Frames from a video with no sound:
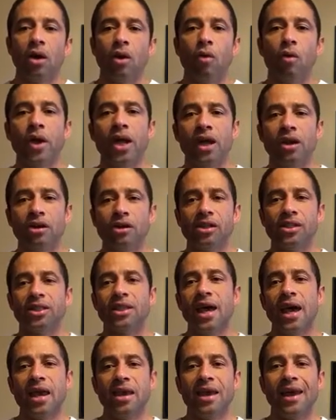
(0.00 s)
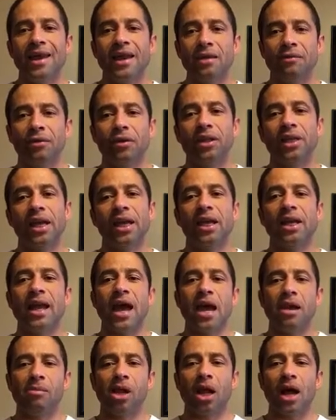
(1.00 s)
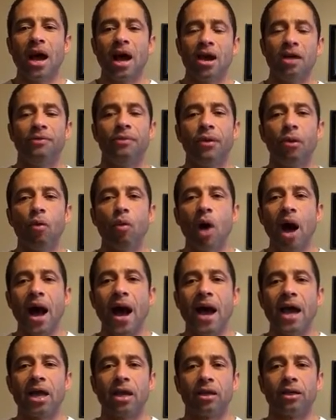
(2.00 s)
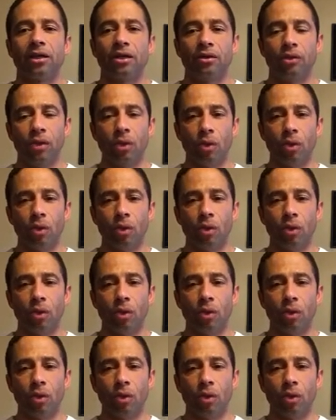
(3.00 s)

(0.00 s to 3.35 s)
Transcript: we understand that if you take an animal out of the wild,